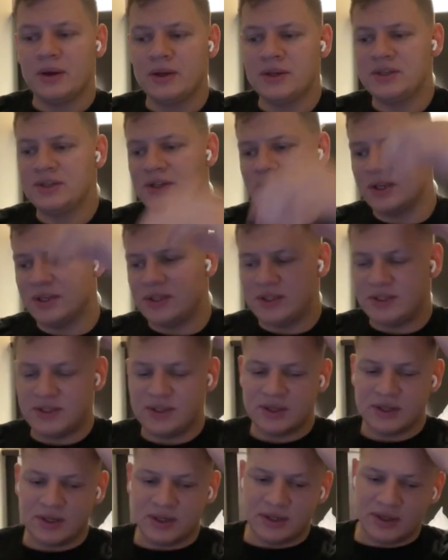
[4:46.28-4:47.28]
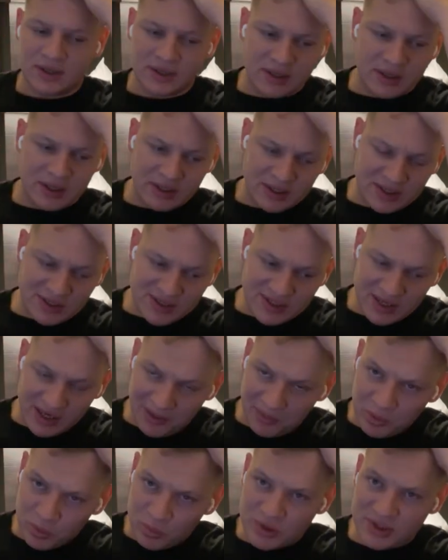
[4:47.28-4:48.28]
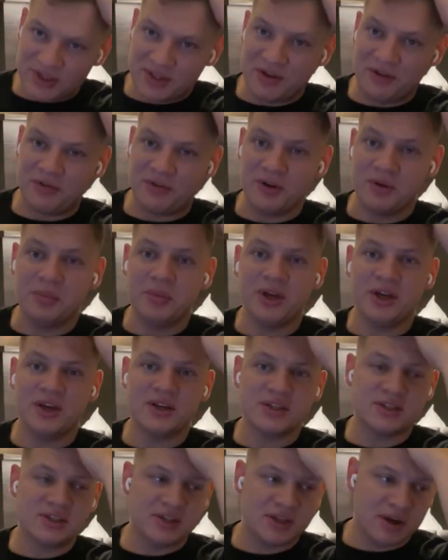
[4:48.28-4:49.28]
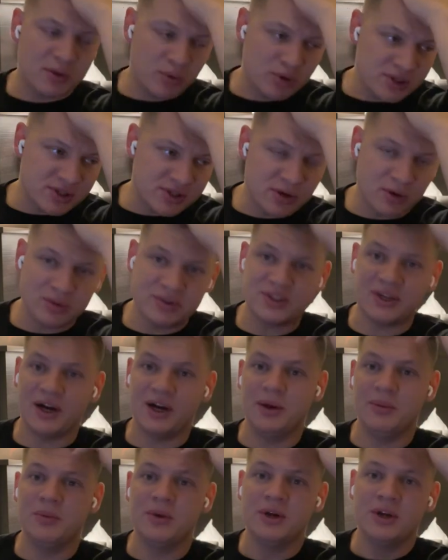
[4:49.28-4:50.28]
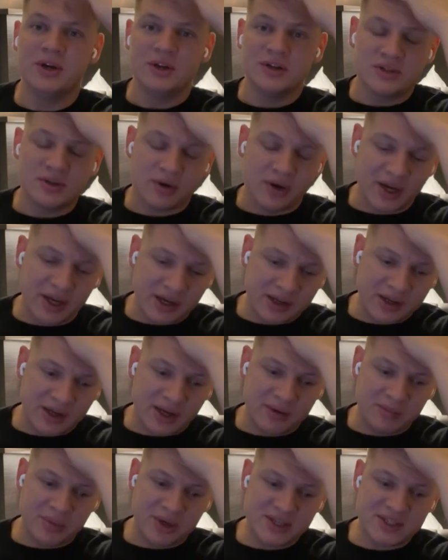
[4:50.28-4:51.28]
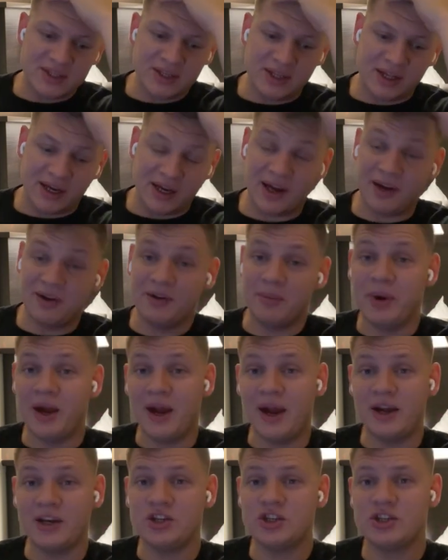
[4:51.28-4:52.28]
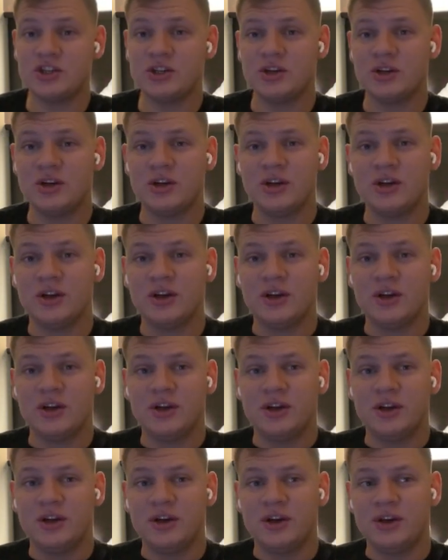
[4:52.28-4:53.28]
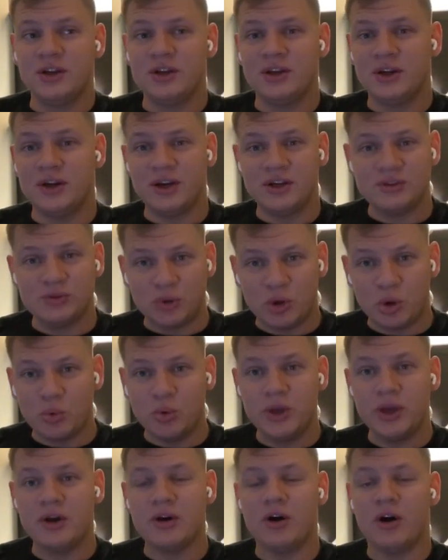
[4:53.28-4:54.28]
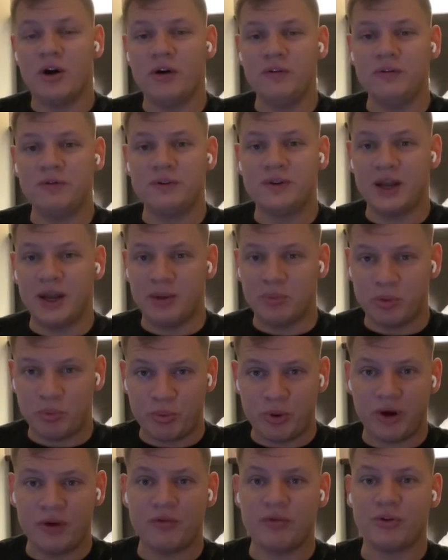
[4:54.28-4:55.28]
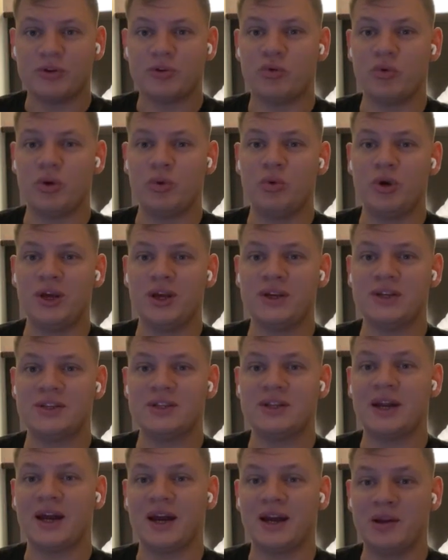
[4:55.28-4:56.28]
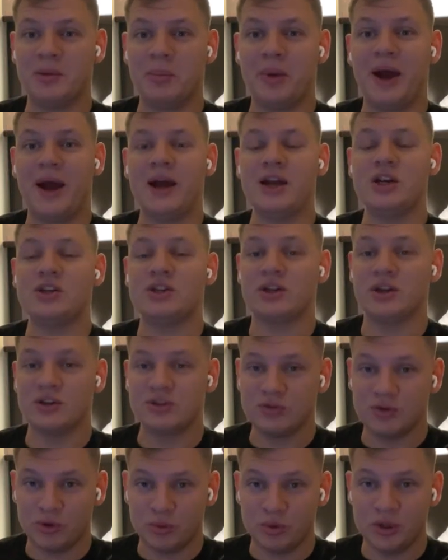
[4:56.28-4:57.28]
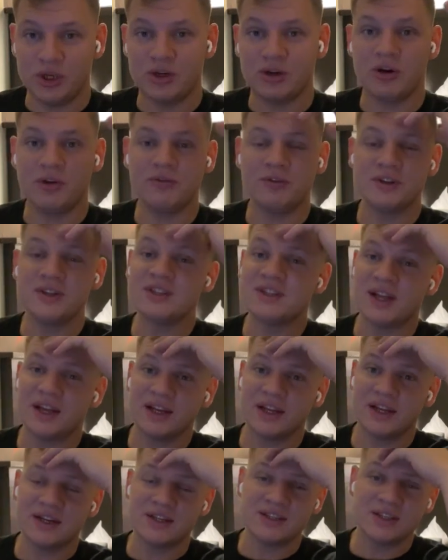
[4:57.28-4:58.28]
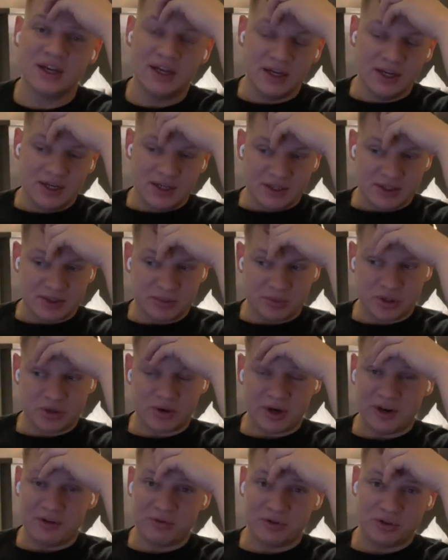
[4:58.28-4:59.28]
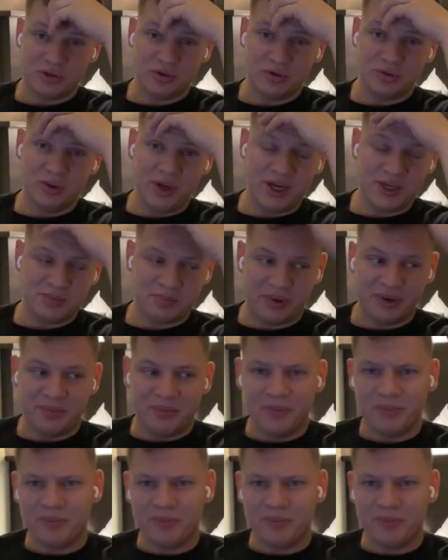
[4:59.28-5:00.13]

it's it's uh, this time it was different because there was no time so I had had basically I had a match and then I took a week off. Then I prepared for three weeks. Then I had a match. Then I took a week off, and it's like this. So I've been training for two weeks, but